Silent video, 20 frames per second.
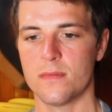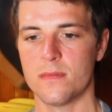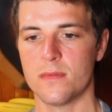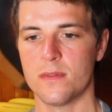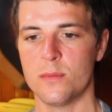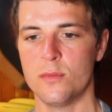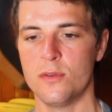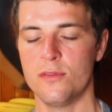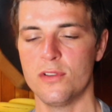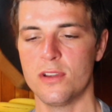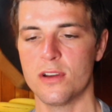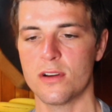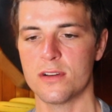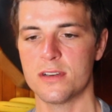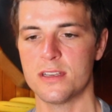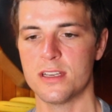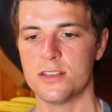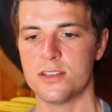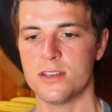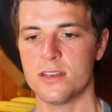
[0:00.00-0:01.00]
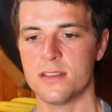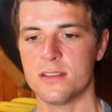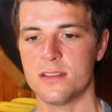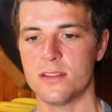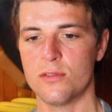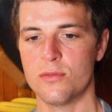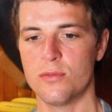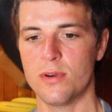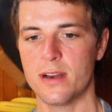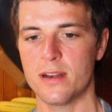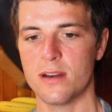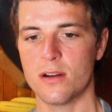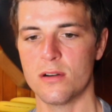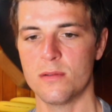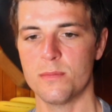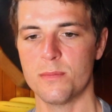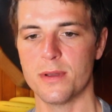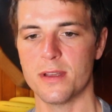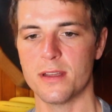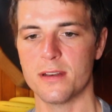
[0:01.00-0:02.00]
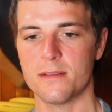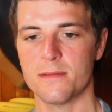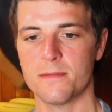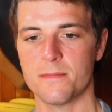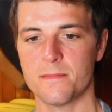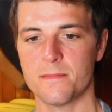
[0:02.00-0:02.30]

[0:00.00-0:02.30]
Then moving our attention into the right armpit.